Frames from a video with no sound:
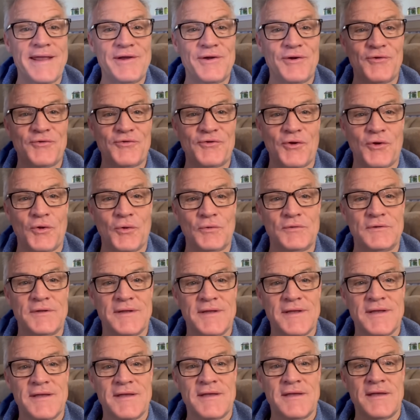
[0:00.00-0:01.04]
years old.
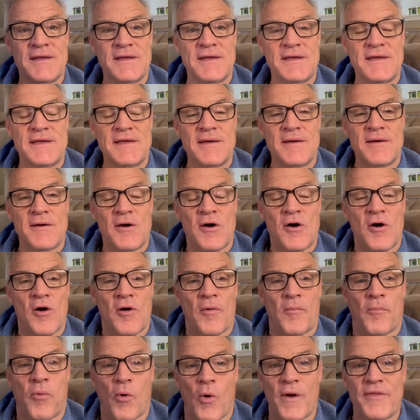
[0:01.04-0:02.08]

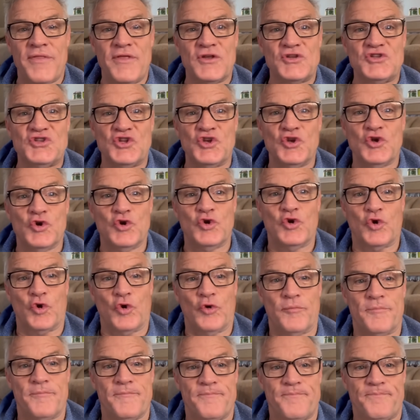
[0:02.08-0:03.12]
Boy, this new
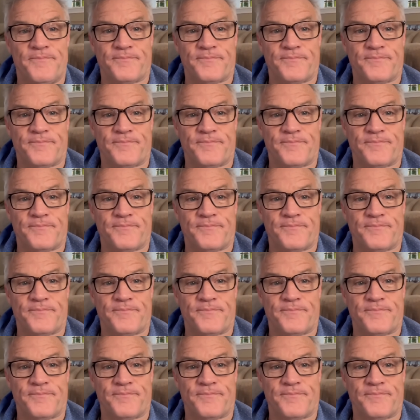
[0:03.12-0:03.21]
group,